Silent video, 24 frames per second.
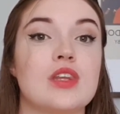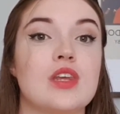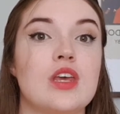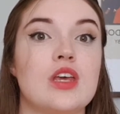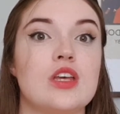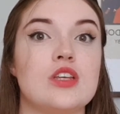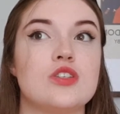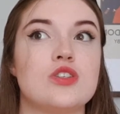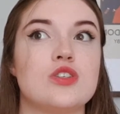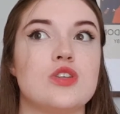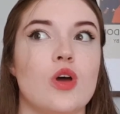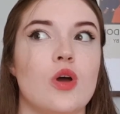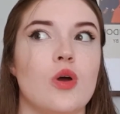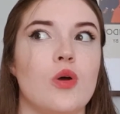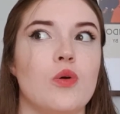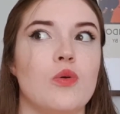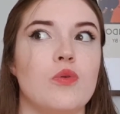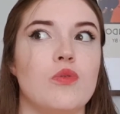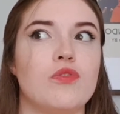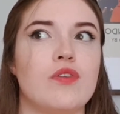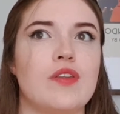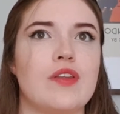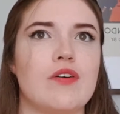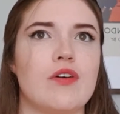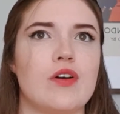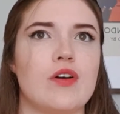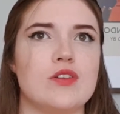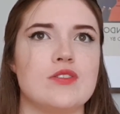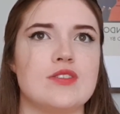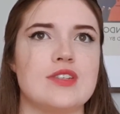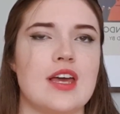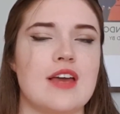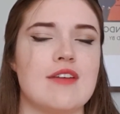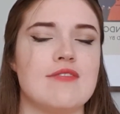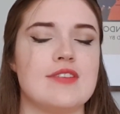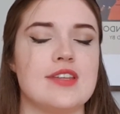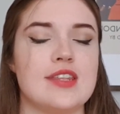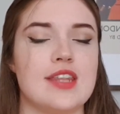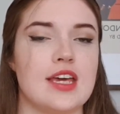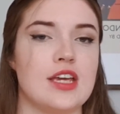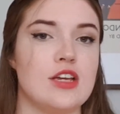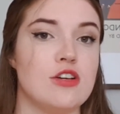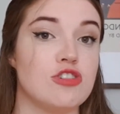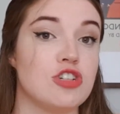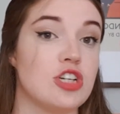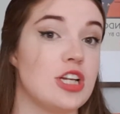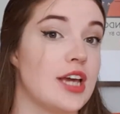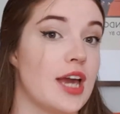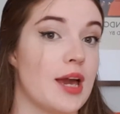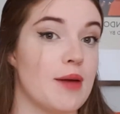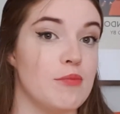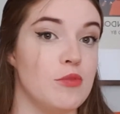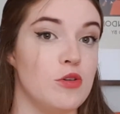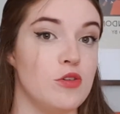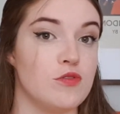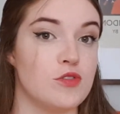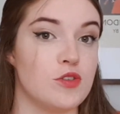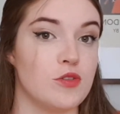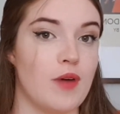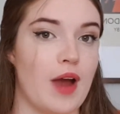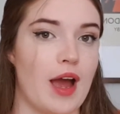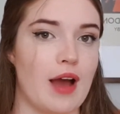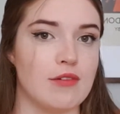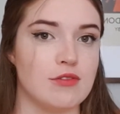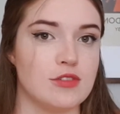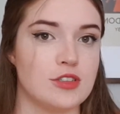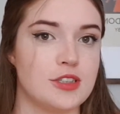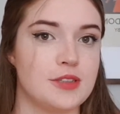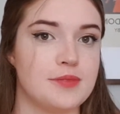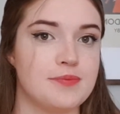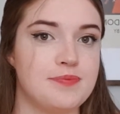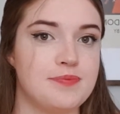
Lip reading: So for their own safety, they usually get moved around.